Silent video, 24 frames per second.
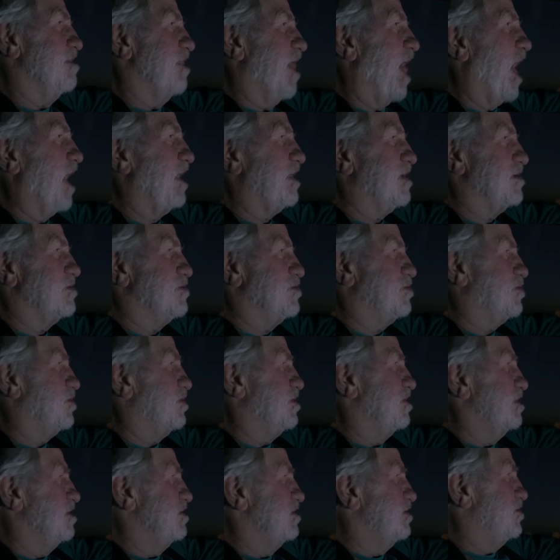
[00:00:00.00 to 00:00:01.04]
like your
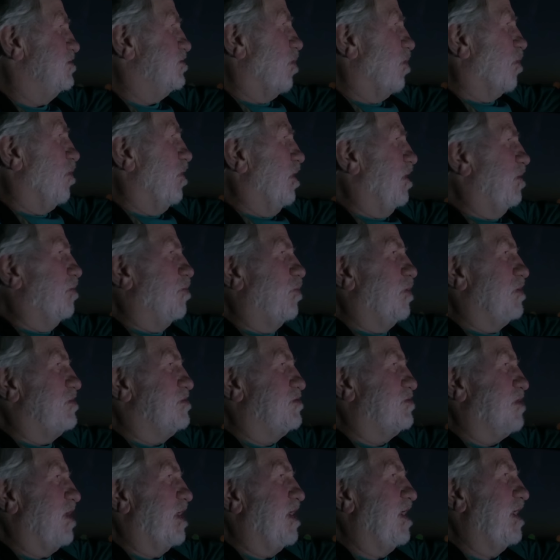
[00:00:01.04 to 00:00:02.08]
story would
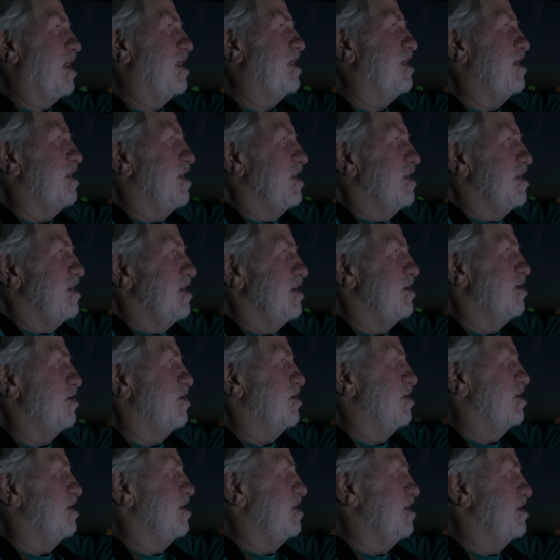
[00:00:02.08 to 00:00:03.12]
say, your
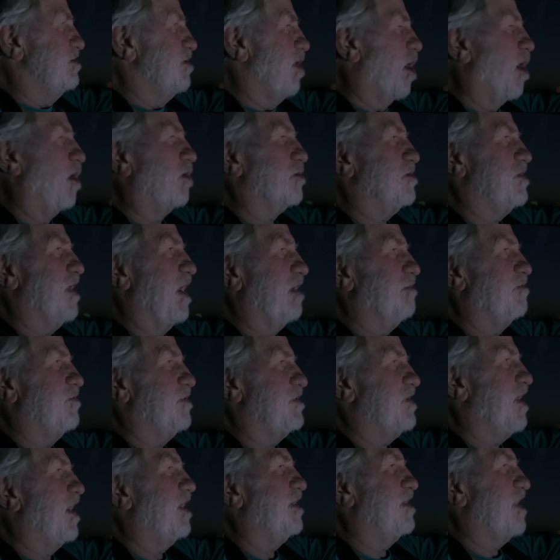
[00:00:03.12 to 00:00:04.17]
dog never
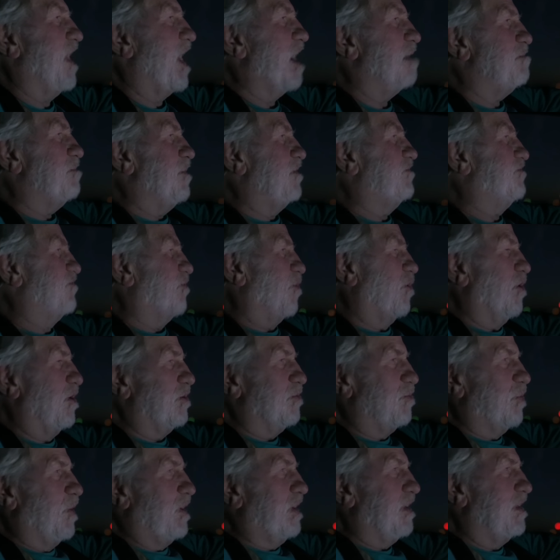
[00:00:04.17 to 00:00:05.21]
done that before,
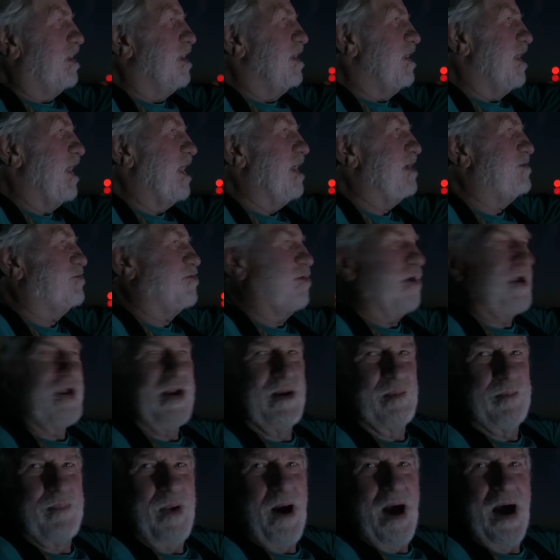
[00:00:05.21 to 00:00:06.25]
but he treated
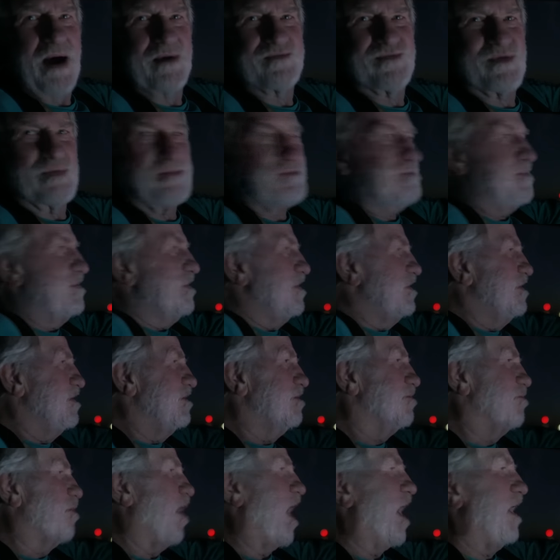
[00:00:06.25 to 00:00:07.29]
a possum
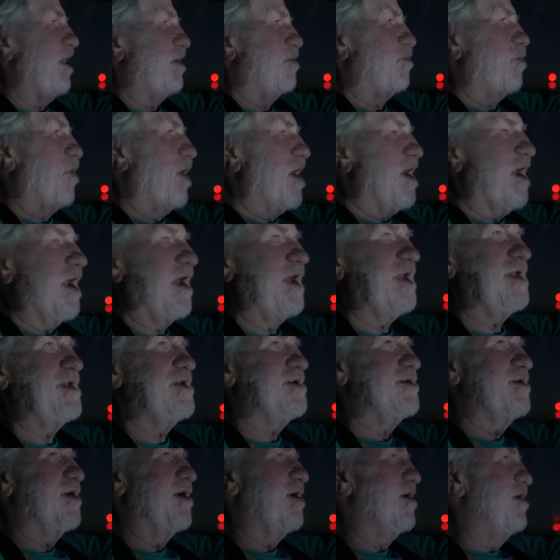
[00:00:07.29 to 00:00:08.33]
right away,
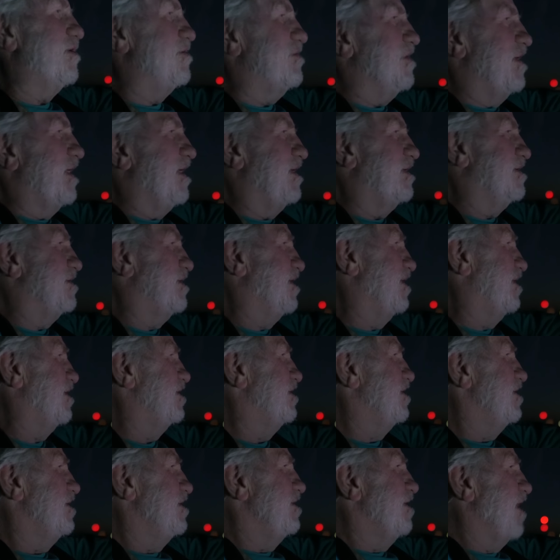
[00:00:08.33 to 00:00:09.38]
you know, and uh,
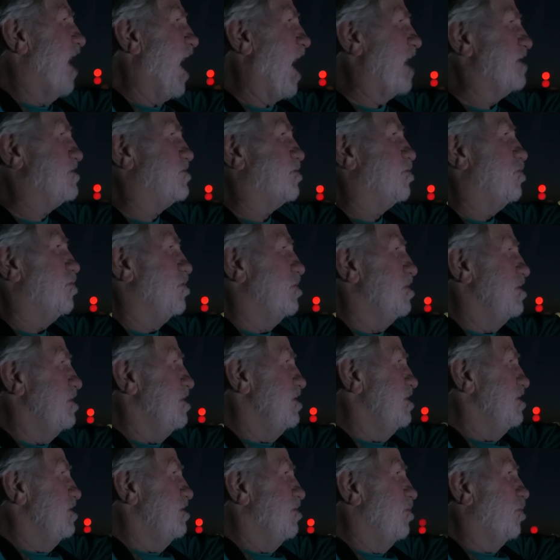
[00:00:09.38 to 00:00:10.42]
that
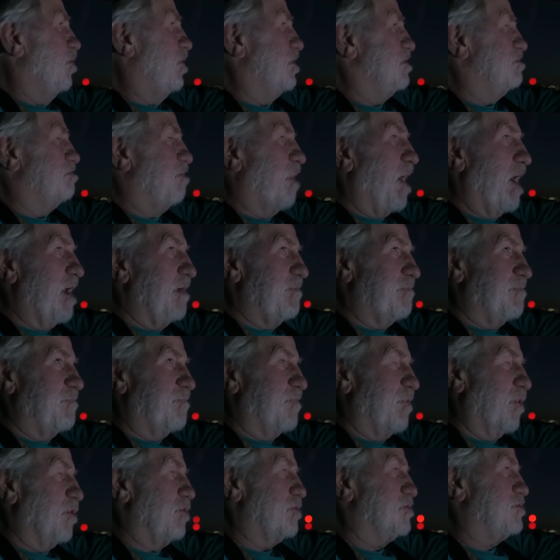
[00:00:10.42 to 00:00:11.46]
was my
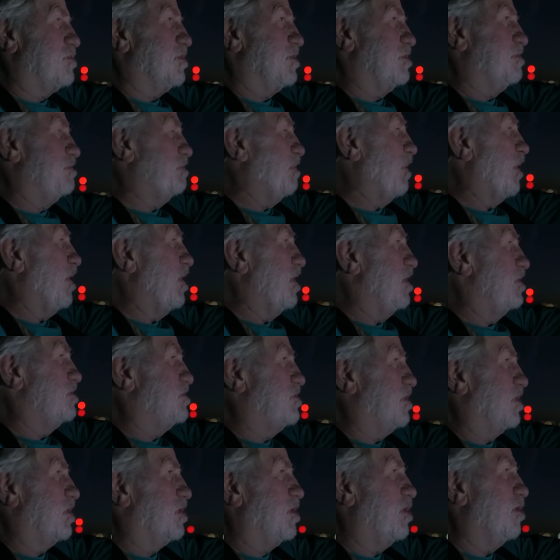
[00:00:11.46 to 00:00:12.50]
first experience
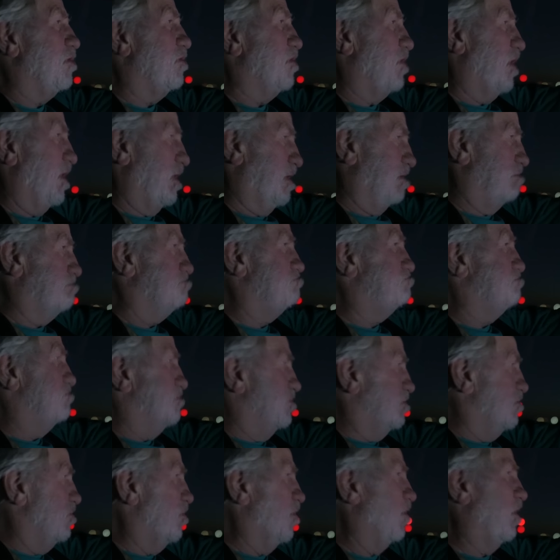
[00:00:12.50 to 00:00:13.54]
at coon hunting.
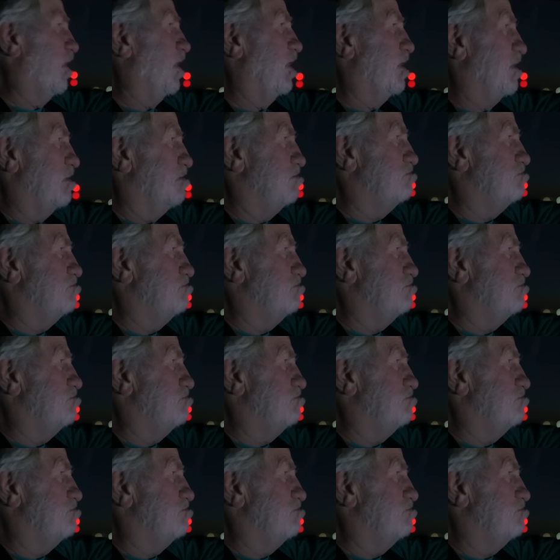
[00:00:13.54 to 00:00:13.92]
Yeah, really.